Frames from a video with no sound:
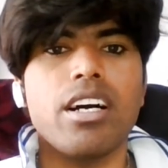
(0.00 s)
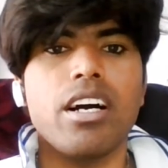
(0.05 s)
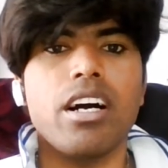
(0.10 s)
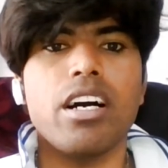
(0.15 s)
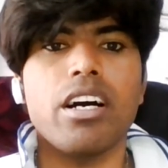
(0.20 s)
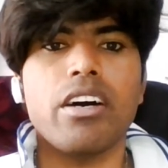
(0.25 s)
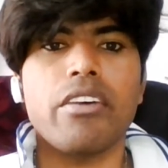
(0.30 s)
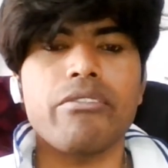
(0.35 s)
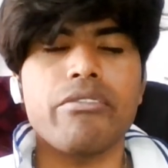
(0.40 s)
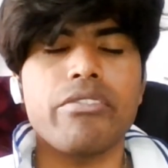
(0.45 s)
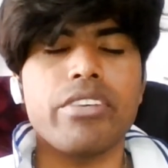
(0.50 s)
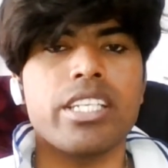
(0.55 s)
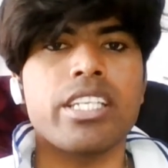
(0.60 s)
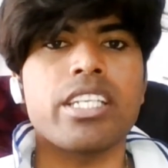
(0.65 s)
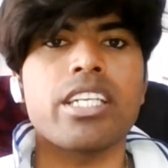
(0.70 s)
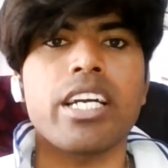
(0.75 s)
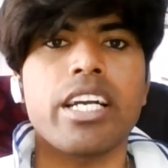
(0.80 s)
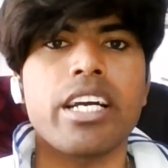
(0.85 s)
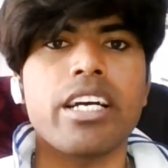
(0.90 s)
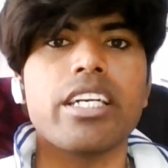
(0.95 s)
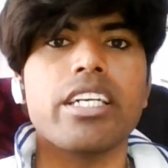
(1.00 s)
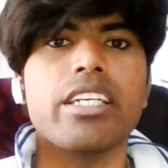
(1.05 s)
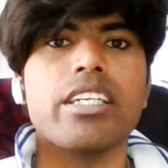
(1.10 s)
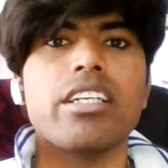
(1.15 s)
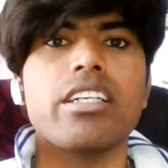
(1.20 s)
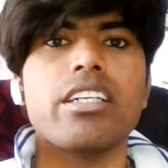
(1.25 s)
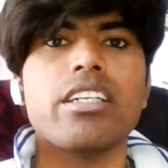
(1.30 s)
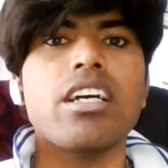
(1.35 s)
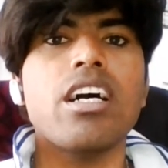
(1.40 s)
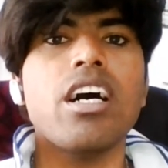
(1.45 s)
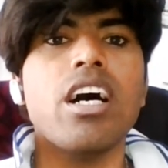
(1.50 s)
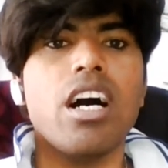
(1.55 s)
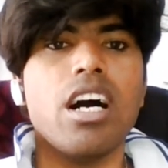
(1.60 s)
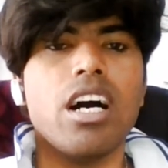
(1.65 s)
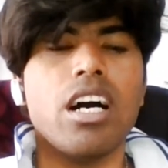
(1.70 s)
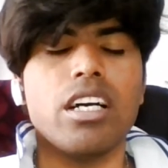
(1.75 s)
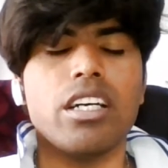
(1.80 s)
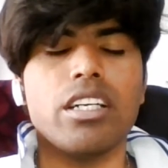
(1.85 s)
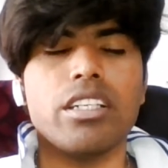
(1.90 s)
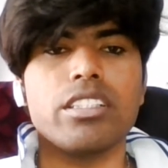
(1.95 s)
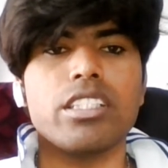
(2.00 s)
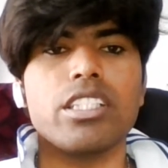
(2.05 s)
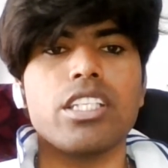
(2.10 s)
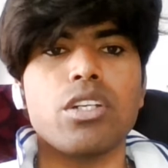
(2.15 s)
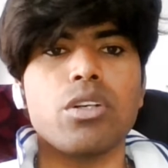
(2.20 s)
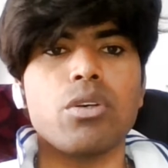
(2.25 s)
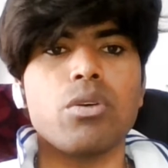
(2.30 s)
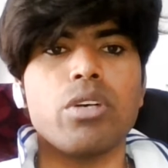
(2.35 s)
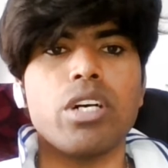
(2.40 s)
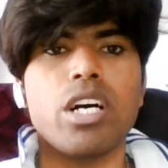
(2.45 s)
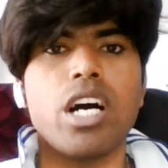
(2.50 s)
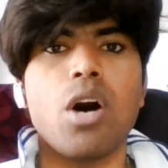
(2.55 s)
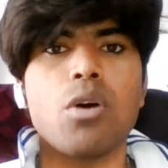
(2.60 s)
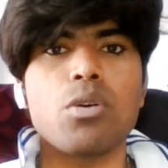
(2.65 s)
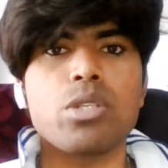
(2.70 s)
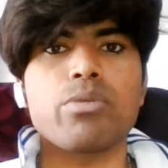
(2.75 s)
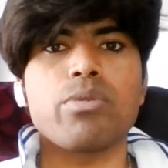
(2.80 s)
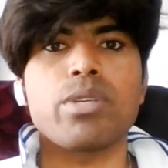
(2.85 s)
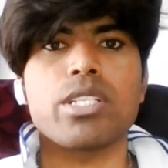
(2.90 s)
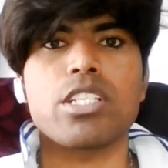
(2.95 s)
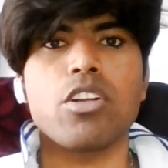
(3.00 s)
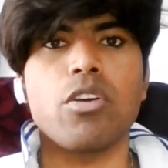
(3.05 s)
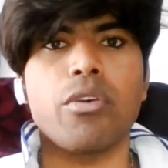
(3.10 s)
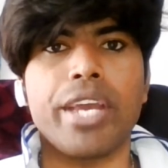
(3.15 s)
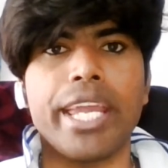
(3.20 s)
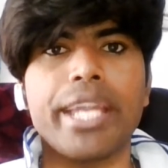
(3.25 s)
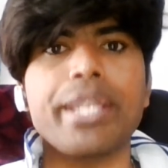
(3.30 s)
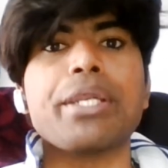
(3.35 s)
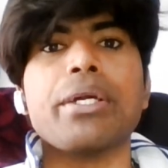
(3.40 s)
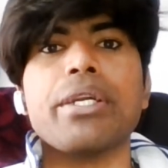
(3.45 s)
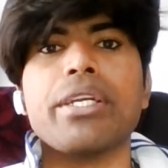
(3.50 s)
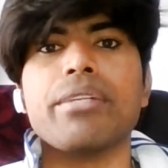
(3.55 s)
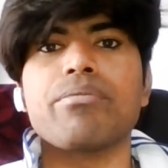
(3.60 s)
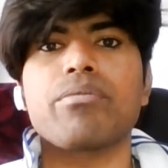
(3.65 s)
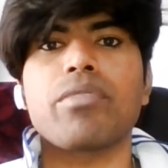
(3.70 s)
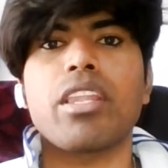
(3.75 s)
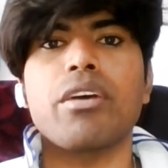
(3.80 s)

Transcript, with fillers: um, where her you know house was located